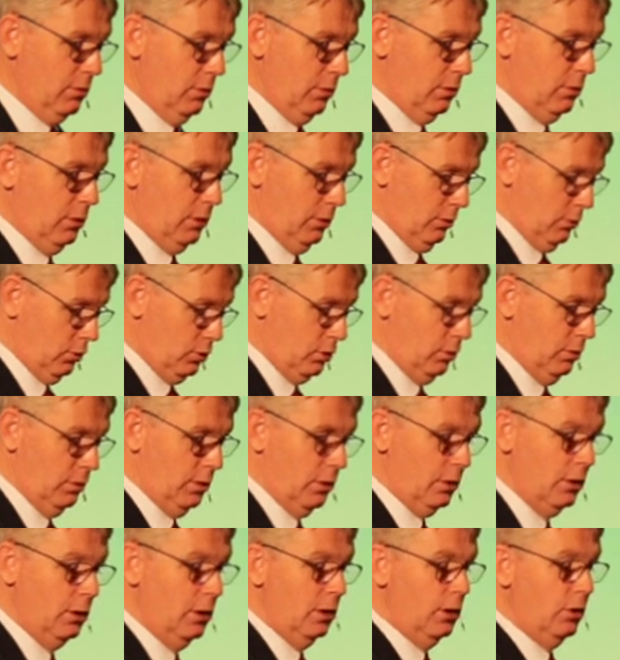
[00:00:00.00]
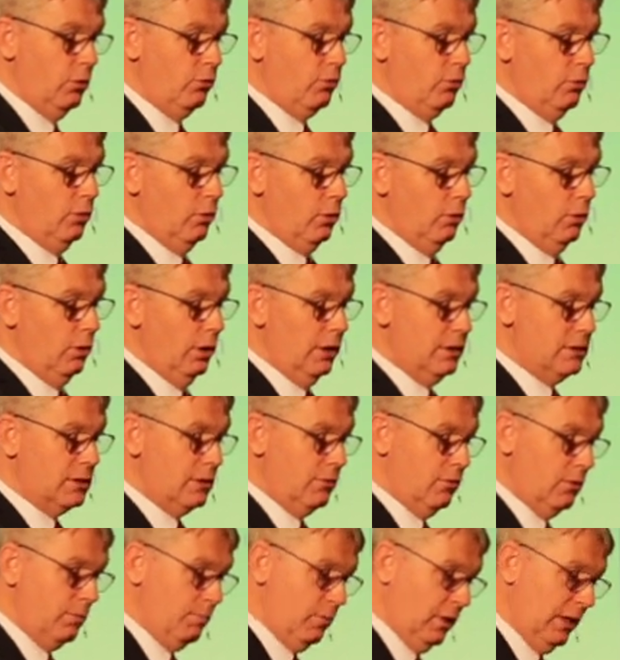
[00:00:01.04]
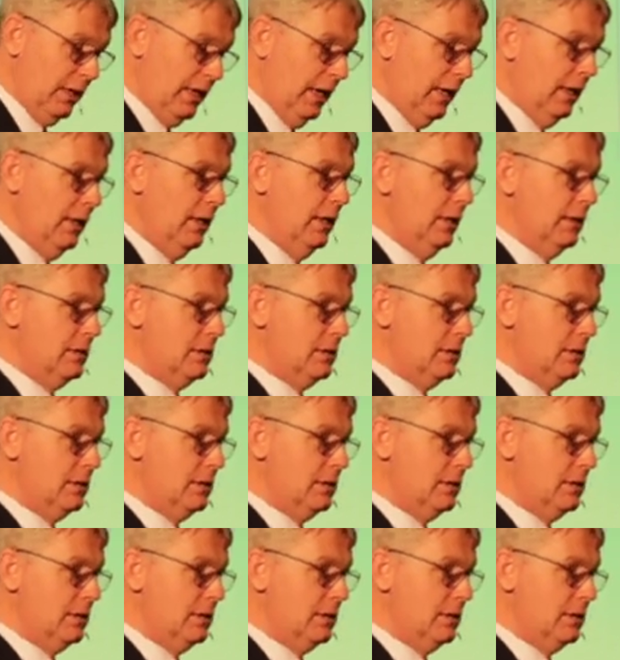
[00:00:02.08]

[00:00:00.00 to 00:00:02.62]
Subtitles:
going to go down through the whole list of it. But again,